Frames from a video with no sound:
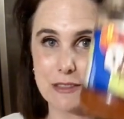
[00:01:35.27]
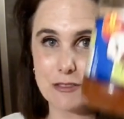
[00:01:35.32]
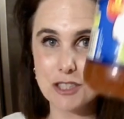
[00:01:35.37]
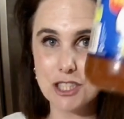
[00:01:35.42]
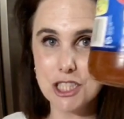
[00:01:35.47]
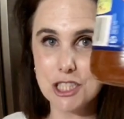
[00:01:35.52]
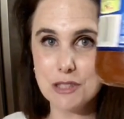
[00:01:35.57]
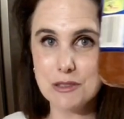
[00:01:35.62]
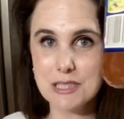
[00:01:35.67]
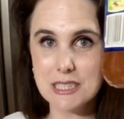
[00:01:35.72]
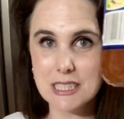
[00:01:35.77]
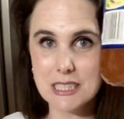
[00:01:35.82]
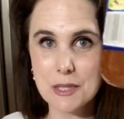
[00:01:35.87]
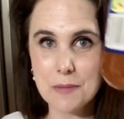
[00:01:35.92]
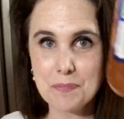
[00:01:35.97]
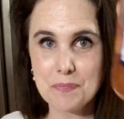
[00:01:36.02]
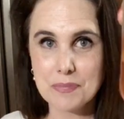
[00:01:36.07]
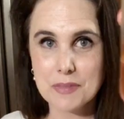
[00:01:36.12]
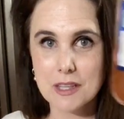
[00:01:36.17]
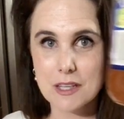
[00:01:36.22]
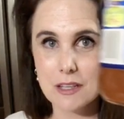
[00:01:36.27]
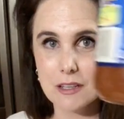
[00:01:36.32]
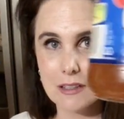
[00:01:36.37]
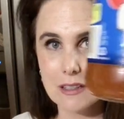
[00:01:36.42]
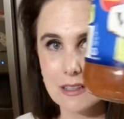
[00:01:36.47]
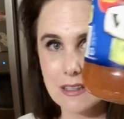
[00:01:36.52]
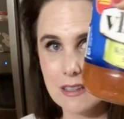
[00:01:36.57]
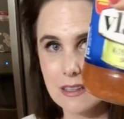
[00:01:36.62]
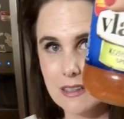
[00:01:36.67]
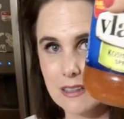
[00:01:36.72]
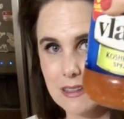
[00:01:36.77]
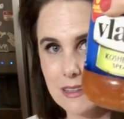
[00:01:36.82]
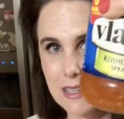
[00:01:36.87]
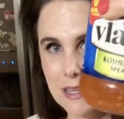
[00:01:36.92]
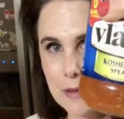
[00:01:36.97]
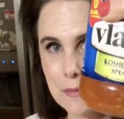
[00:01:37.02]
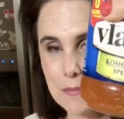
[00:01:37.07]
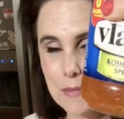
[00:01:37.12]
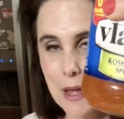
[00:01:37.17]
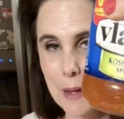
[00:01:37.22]
juice,
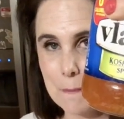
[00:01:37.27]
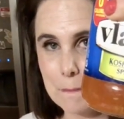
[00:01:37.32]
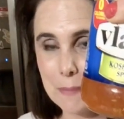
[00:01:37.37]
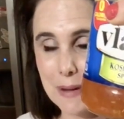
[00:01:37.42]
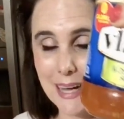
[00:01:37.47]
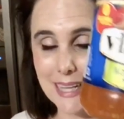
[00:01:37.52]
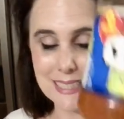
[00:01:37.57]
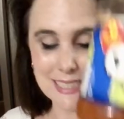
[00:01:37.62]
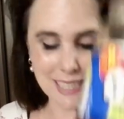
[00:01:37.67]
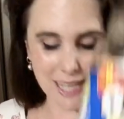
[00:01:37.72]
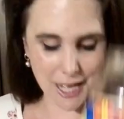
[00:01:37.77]
but